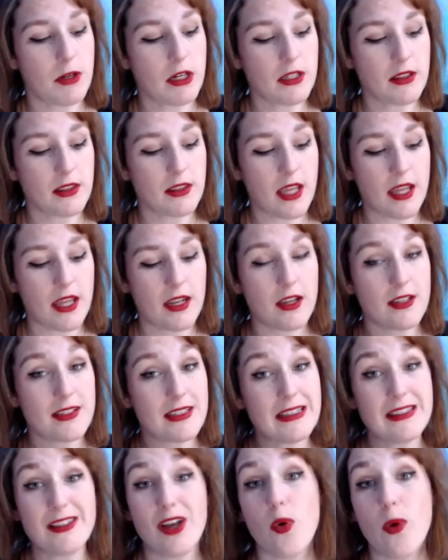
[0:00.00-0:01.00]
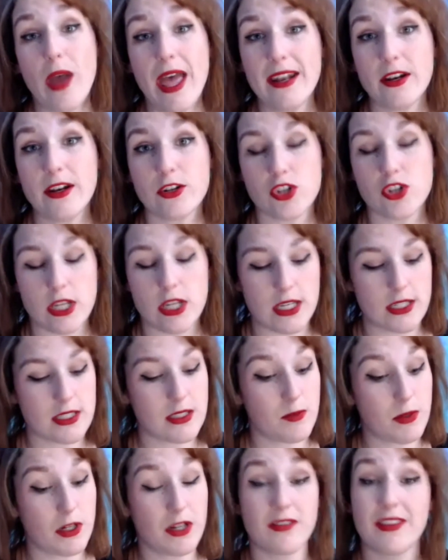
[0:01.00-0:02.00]
that is low energy,
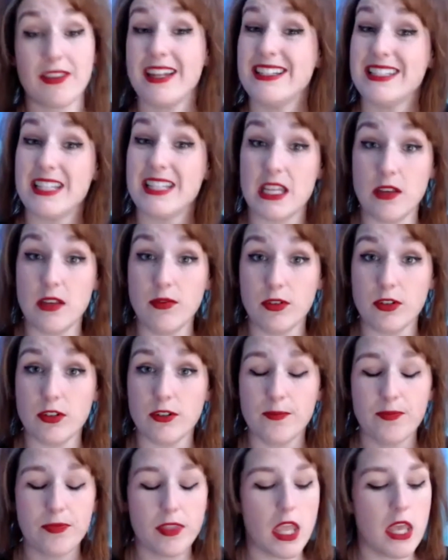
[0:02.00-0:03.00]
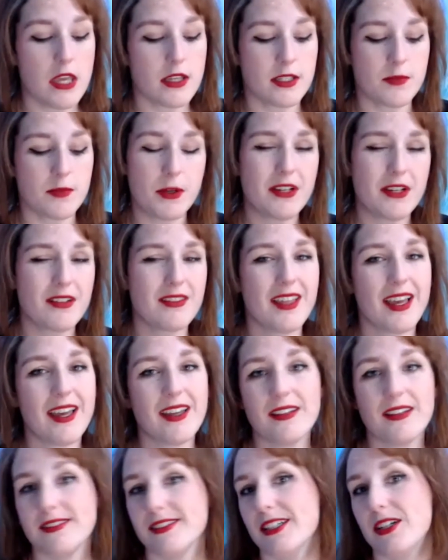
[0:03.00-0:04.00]
spirit that is evil, spirit that,
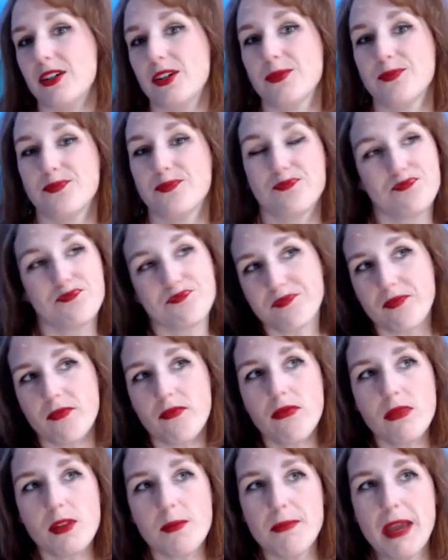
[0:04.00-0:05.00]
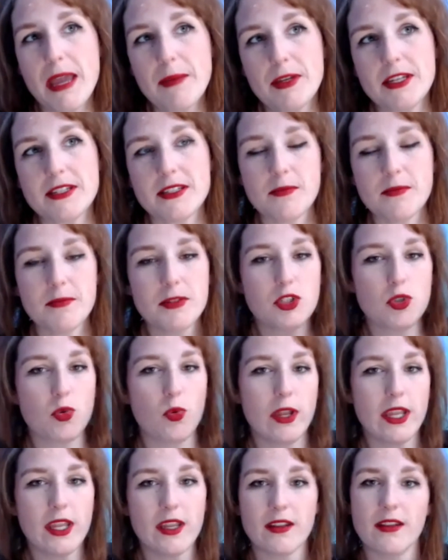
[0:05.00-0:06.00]
you know, maybe is in
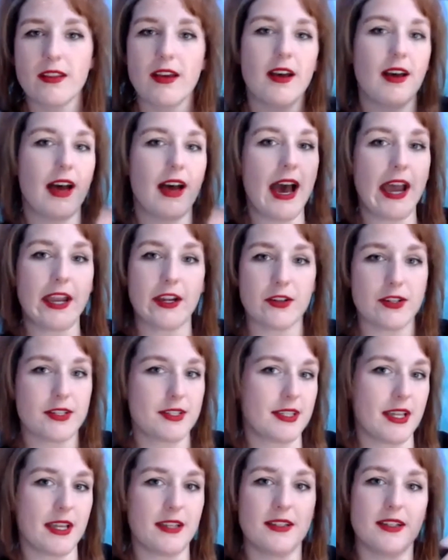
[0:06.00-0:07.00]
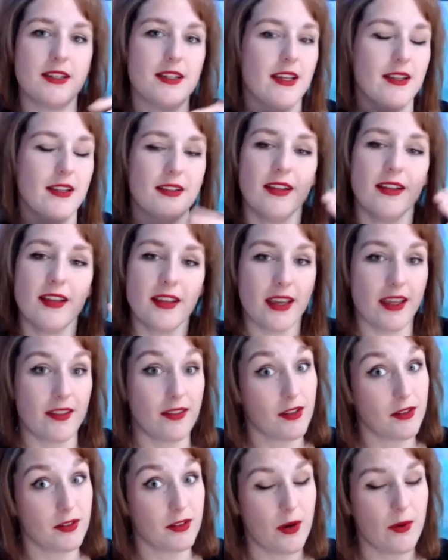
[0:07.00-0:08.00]
between the higher ascended and
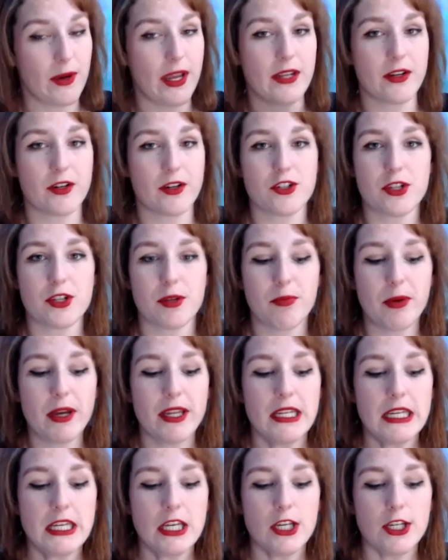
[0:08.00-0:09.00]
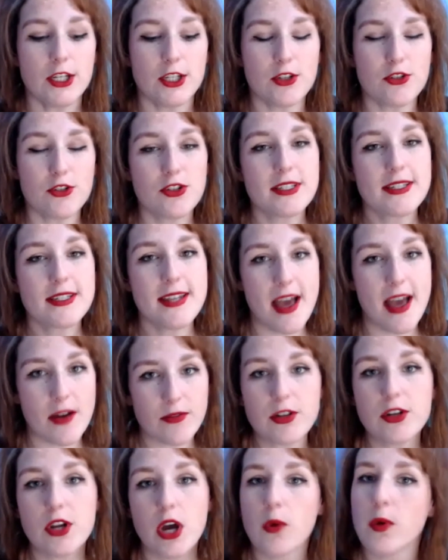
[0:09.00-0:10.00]
the low energy. But you just
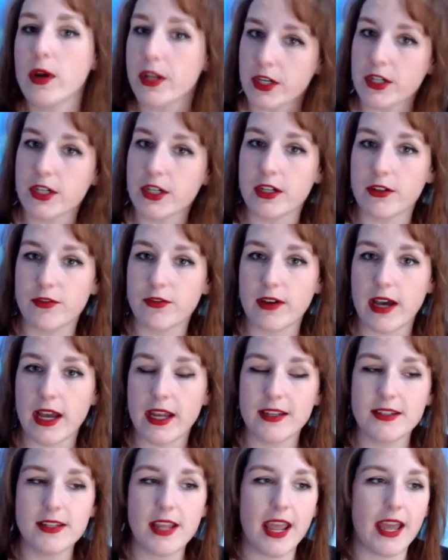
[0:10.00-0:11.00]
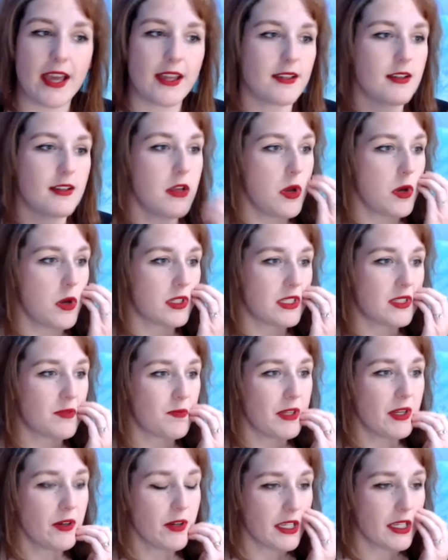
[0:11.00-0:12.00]
never know what you're going to find, and
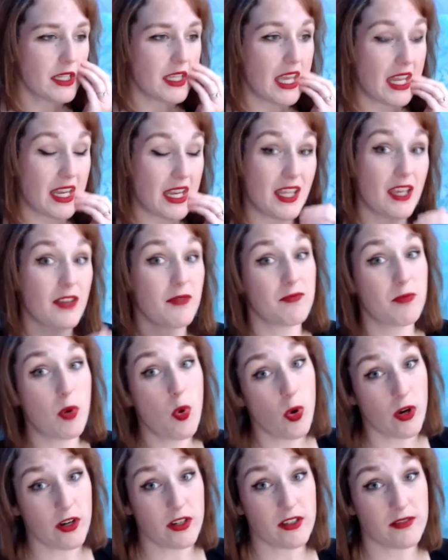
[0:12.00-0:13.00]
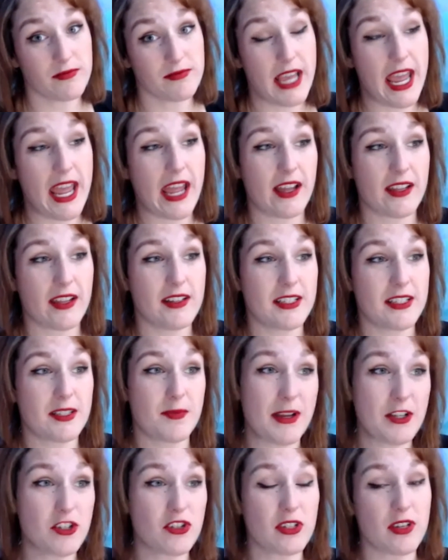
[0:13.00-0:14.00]
spirit can get bored. And
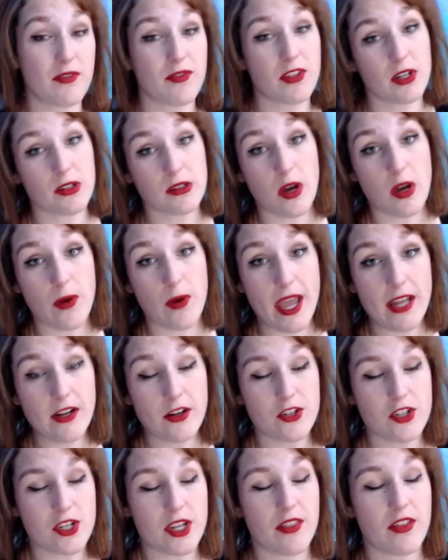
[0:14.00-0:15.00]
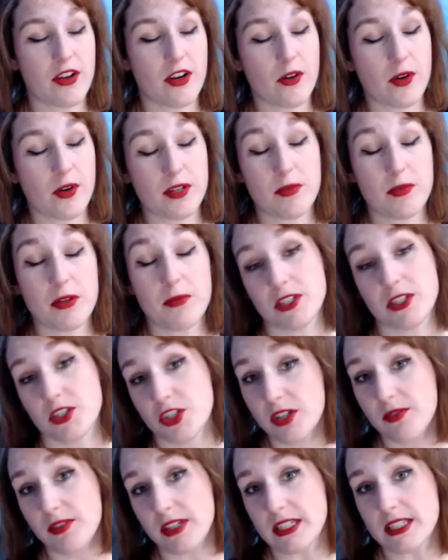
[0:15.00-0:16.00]
especially if they're low energy, they're going to be
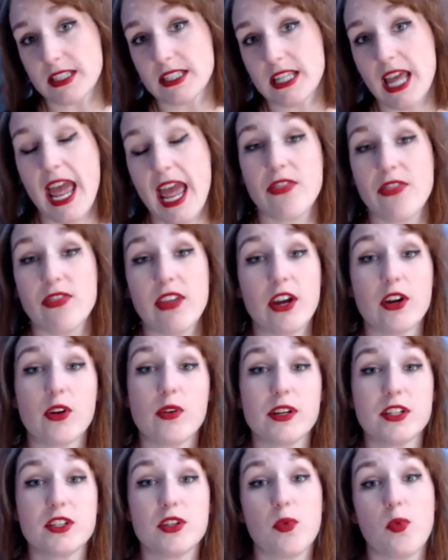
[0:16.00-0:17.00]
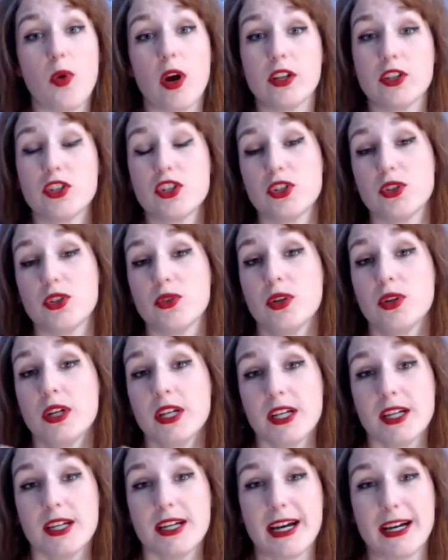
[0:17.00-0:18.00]
mischievous and they're going to want to
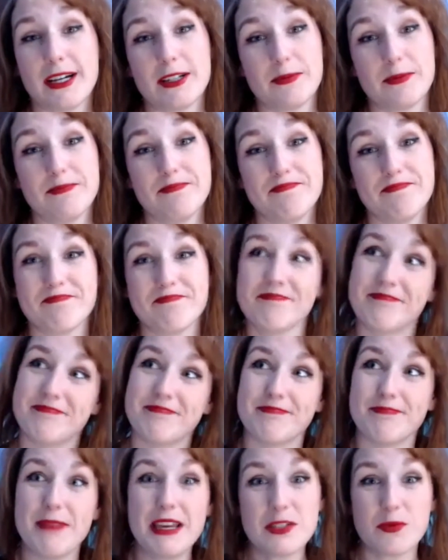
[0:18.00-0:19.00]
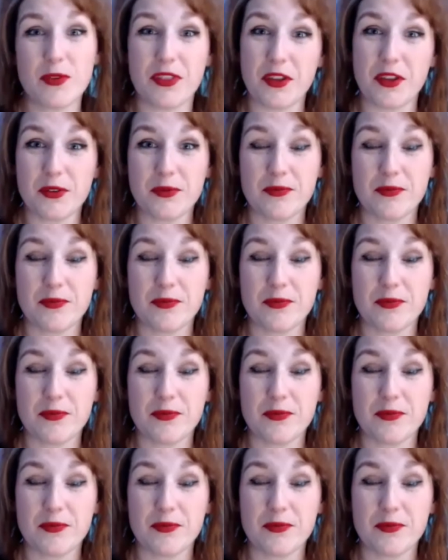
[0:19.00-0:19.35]
mess with you.